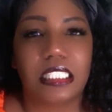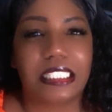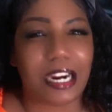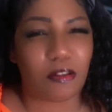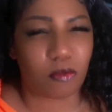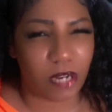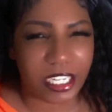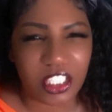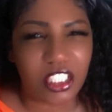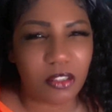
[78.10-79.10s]

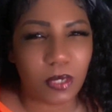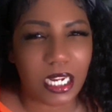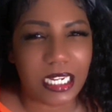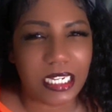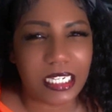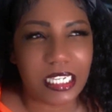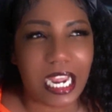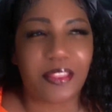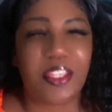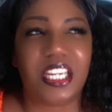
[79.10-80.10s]
direction wise,
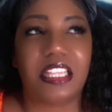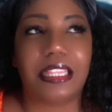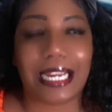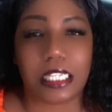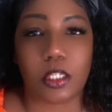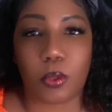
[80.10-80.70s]
I think that's